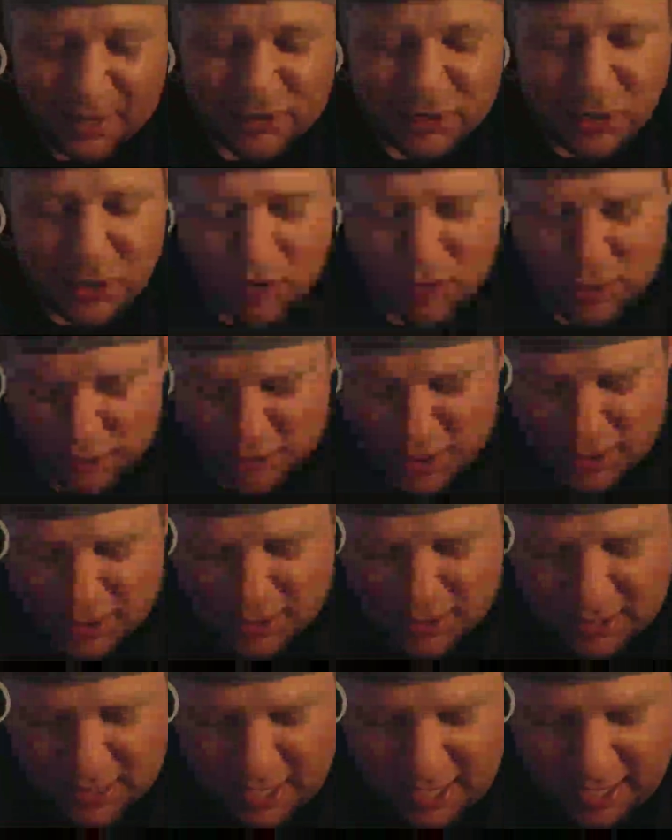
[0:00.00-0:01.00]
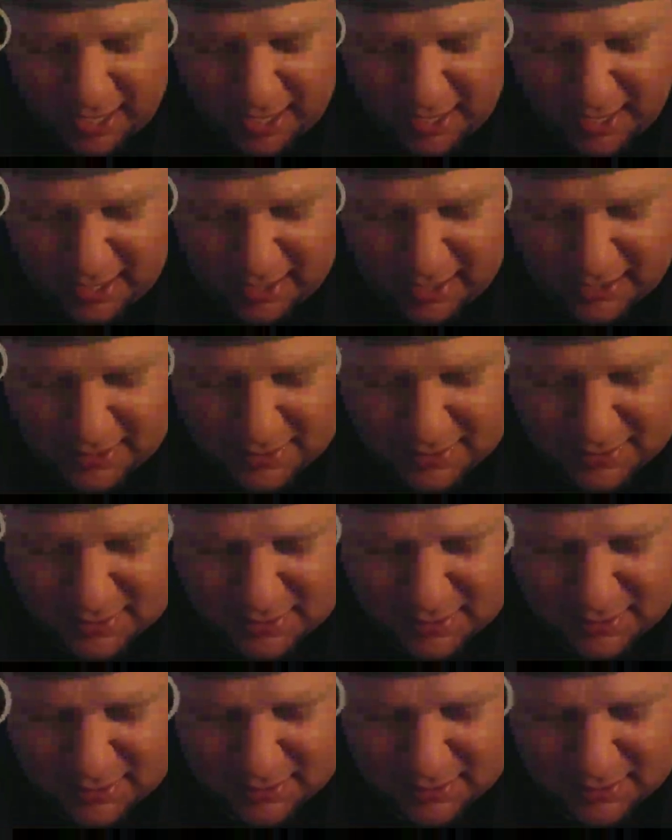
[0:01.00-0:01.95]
Turnigy, and